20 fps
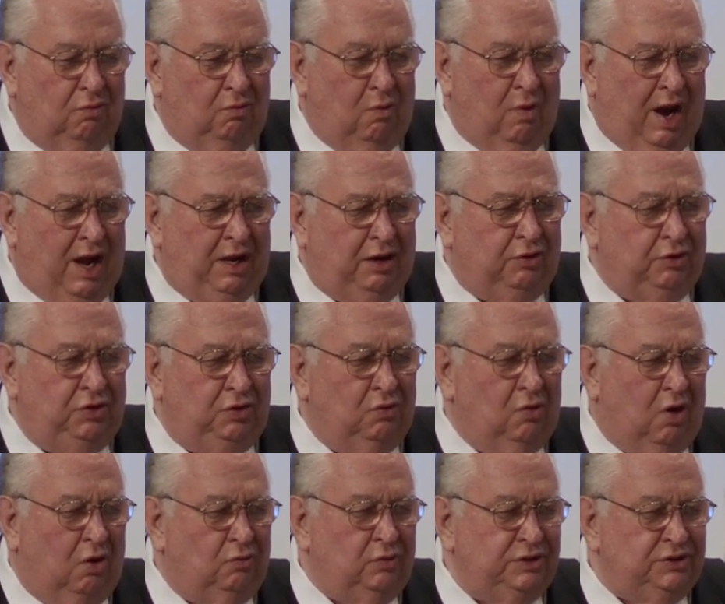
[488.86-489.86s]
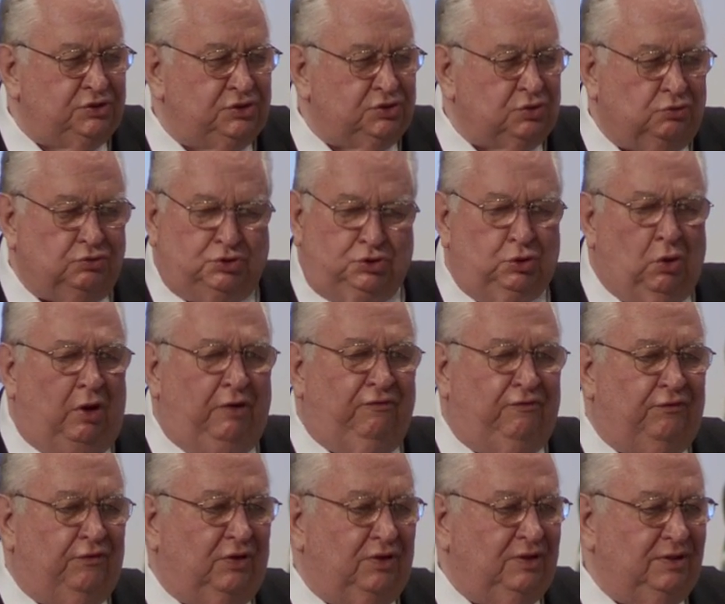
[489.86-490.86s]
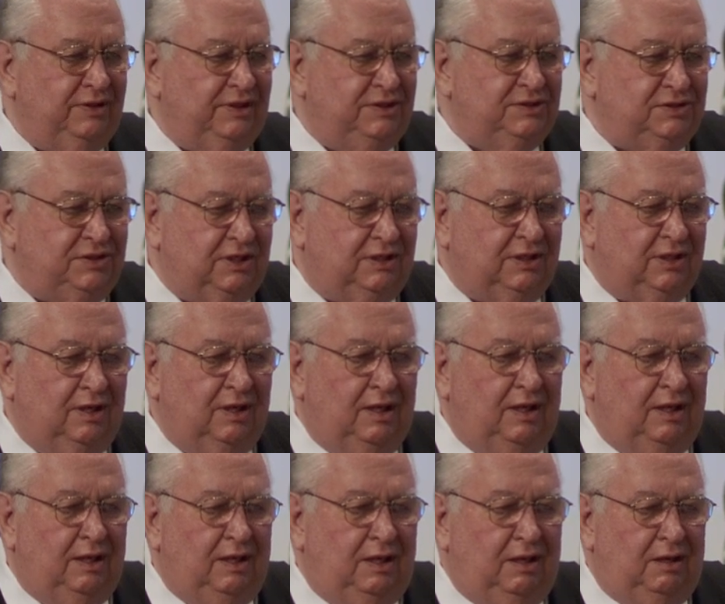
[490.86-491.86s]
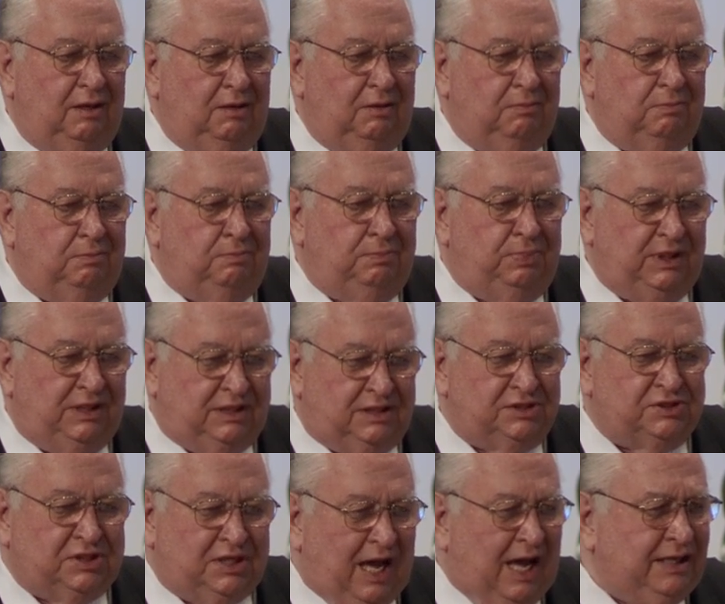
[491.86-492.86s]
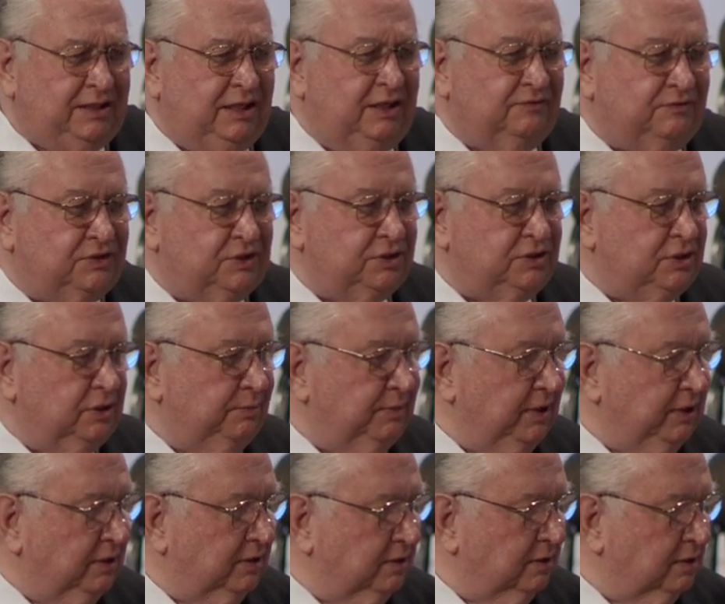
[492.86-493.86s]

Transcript: why are you always so joyful? He said, because God gives it to me.